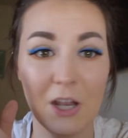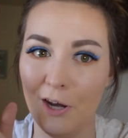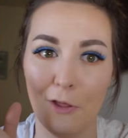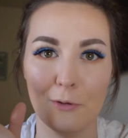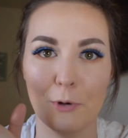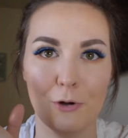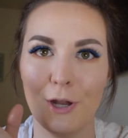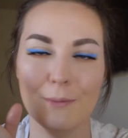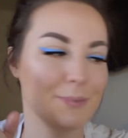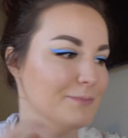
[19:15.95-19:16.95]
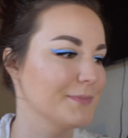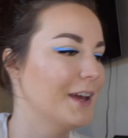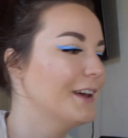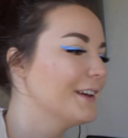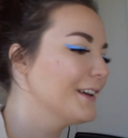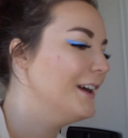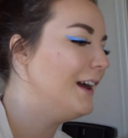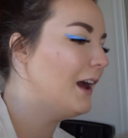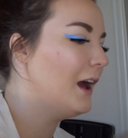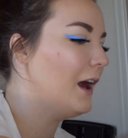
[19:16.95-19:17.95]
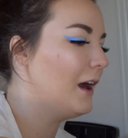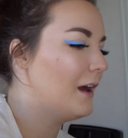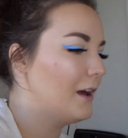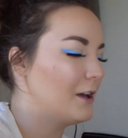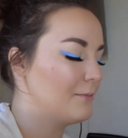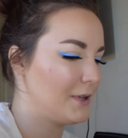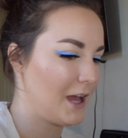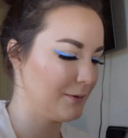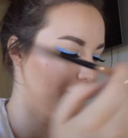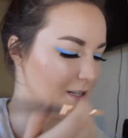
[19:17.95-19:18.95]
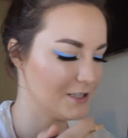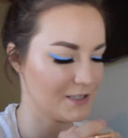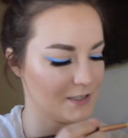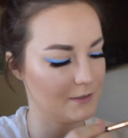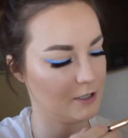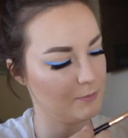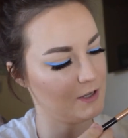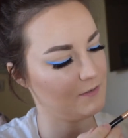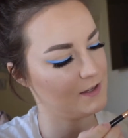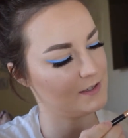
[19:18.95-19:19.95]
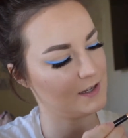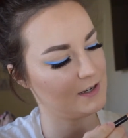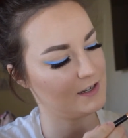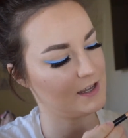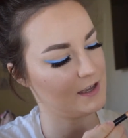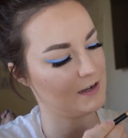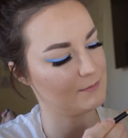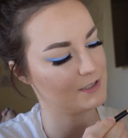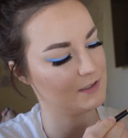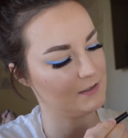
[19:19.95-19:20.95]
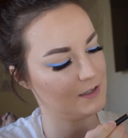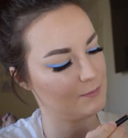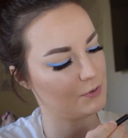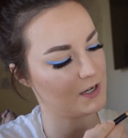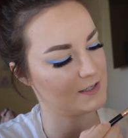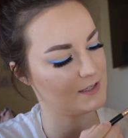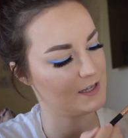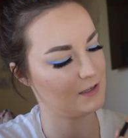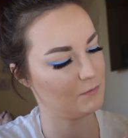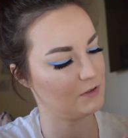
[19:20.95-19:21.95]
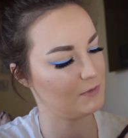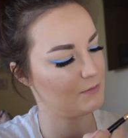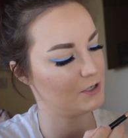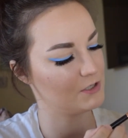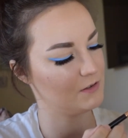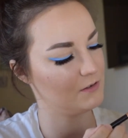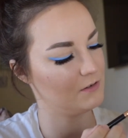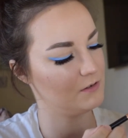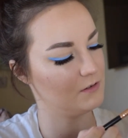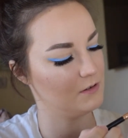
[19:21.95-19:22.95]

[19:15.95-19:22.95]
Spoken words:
Another pro tip. But yeah, I'm gonna take just a little bit of this, and again I'm just gonna like press in with my brush a little